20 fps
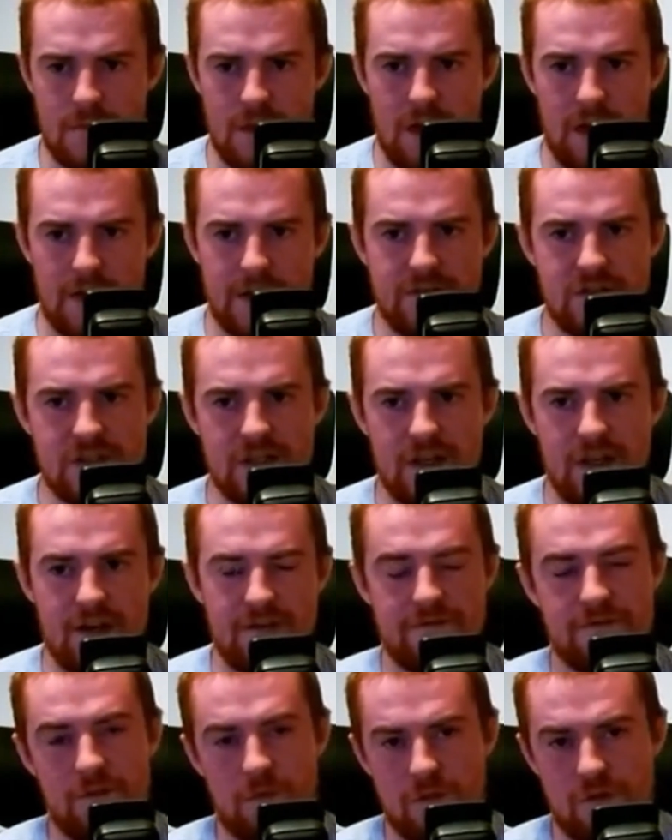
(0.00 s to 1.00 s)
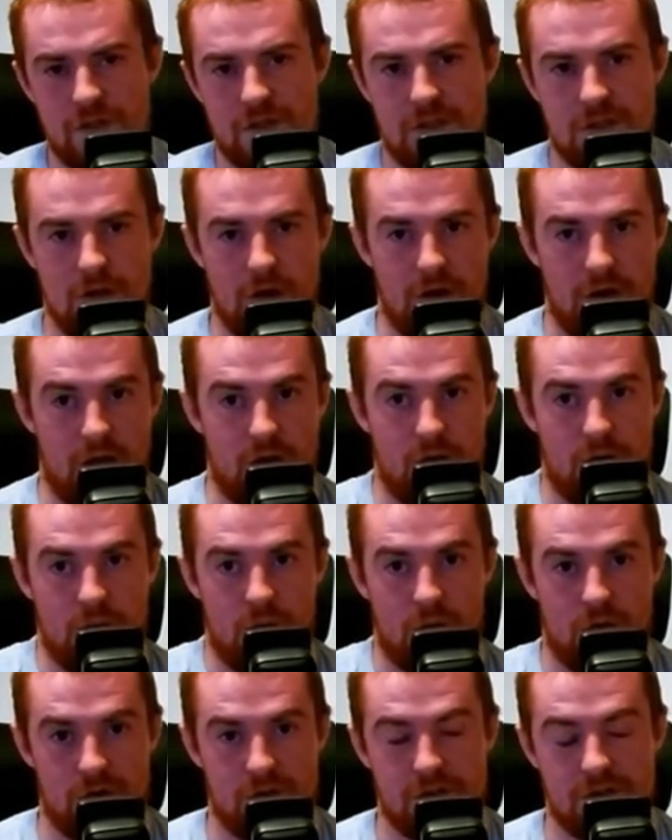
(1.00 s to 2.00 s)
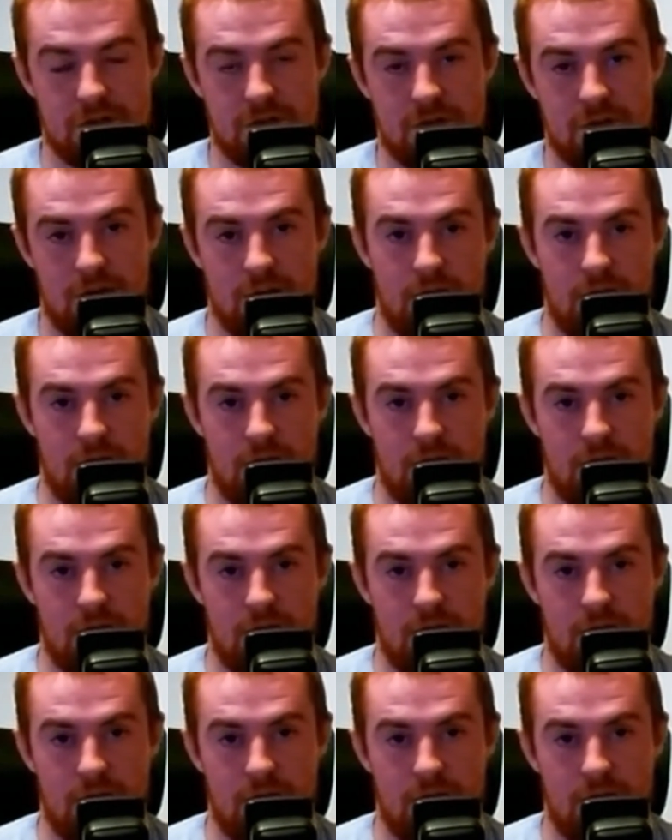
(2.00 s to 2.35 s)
I'll give you the cliff notes on how it works.